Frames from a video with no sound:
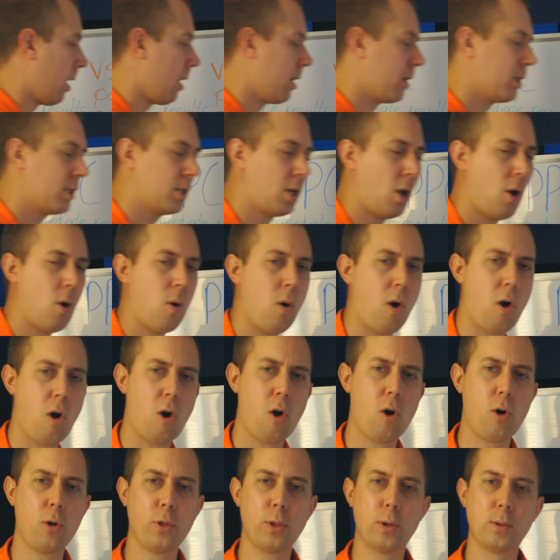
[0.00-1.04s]
So
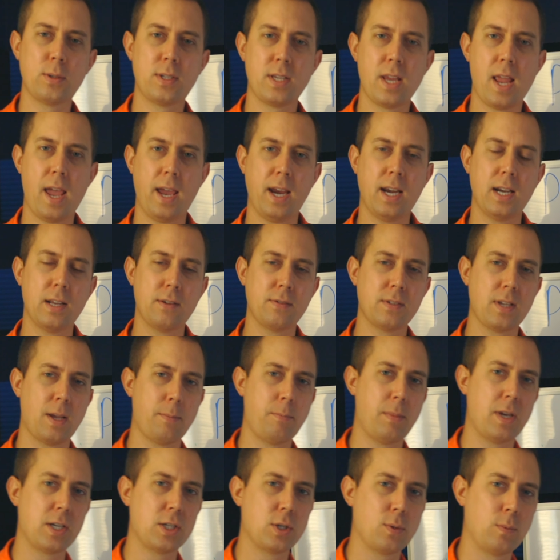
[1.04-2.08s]
all those negatives I
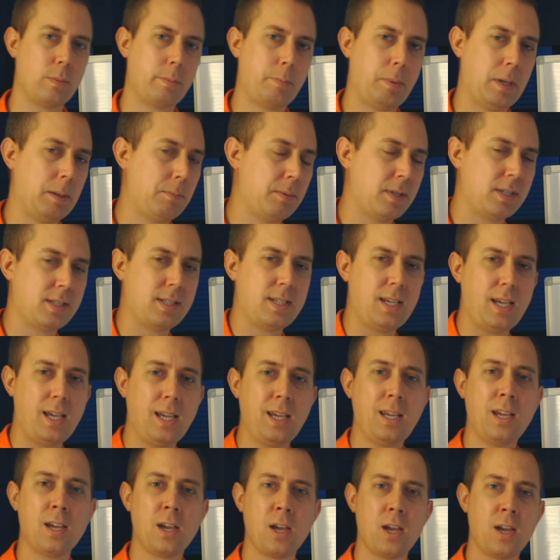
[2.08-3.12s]
mentioned with
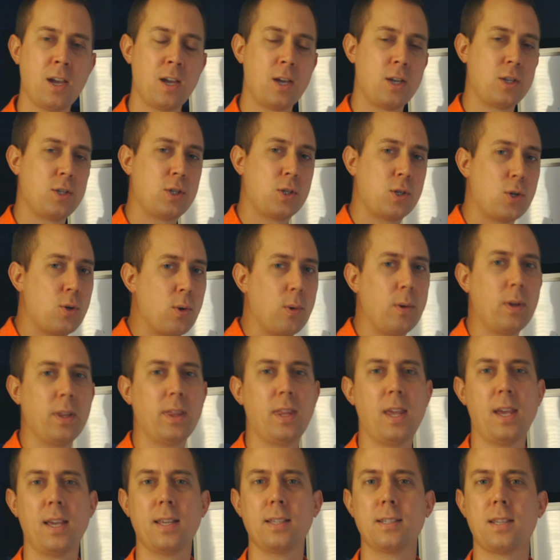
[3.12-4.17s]
PPC, screwing
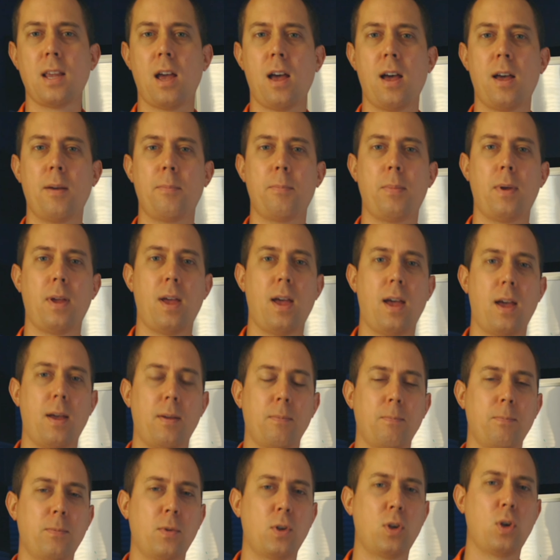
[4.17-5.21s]
things up,
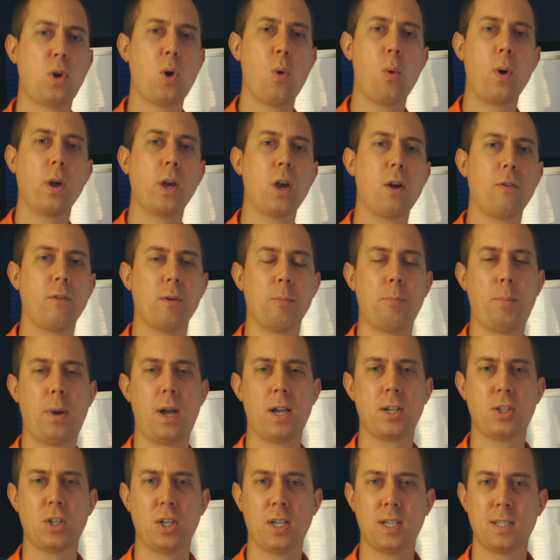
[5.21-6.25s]
going over
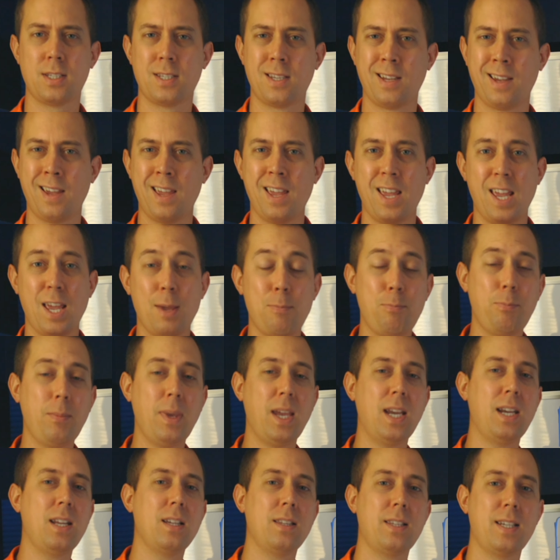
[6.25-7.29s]
budget,
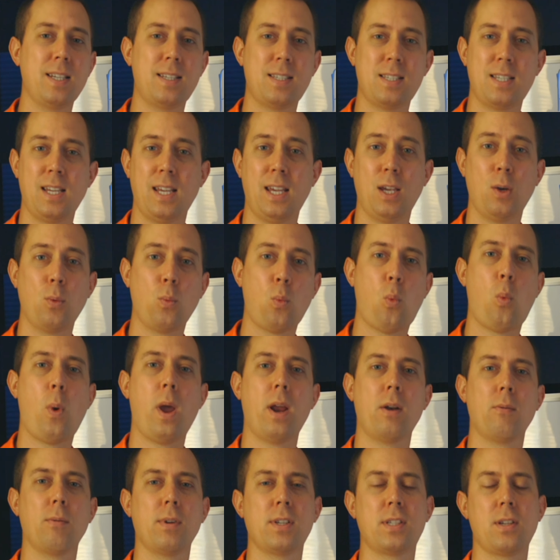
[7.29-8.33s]
immediately seeing
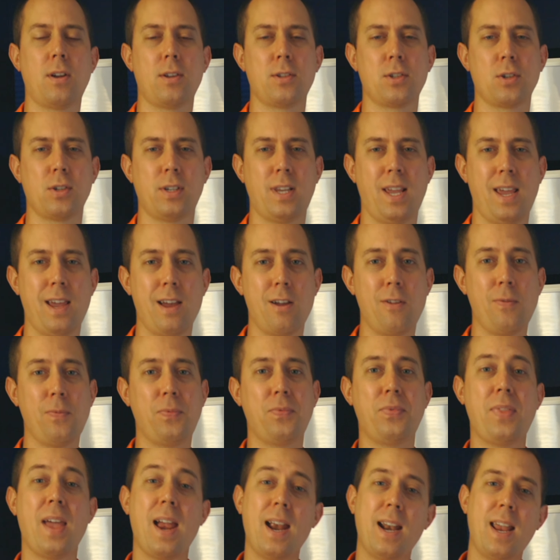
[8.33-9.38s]
when results are down,
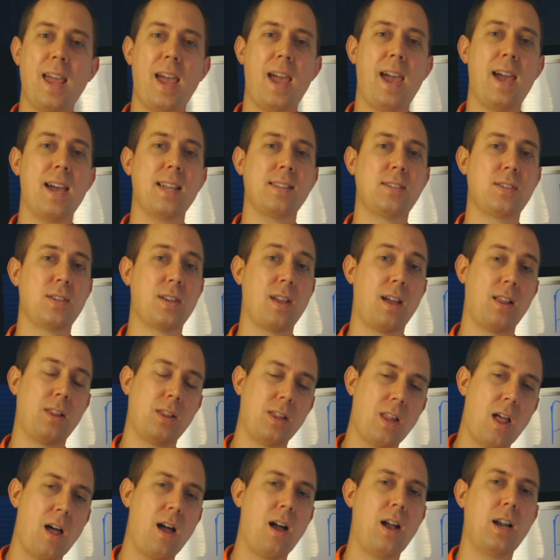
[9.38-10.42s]
that adds a
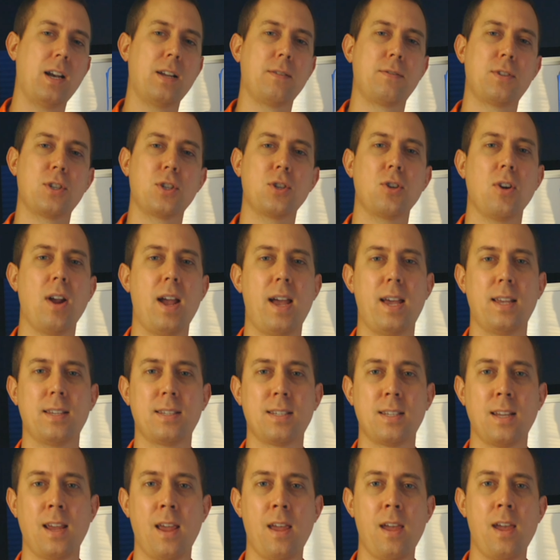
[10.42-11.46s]
lot of
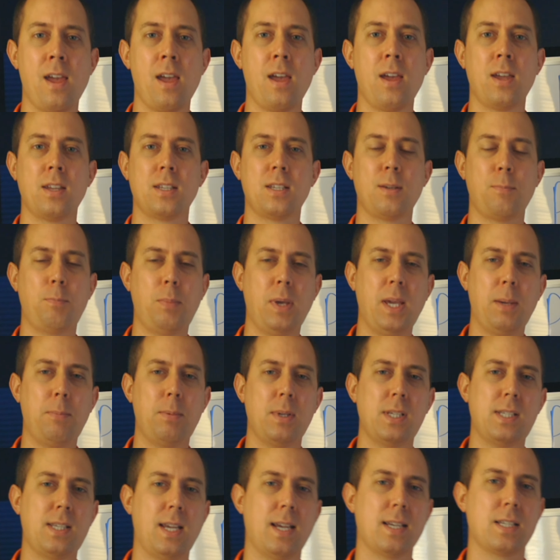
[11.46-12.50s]
stress to
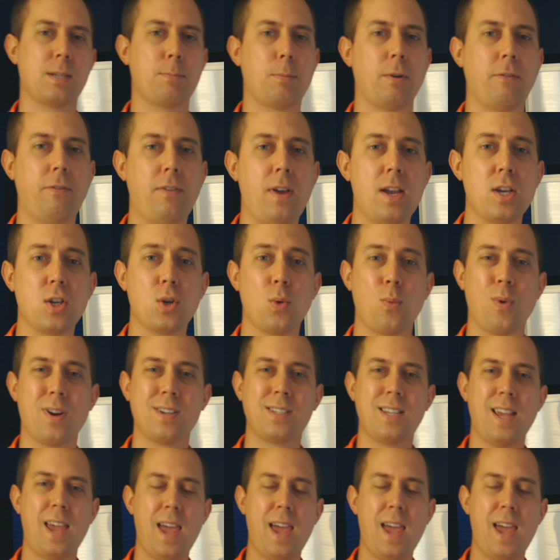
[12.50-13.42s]
PPC as a profession, whereas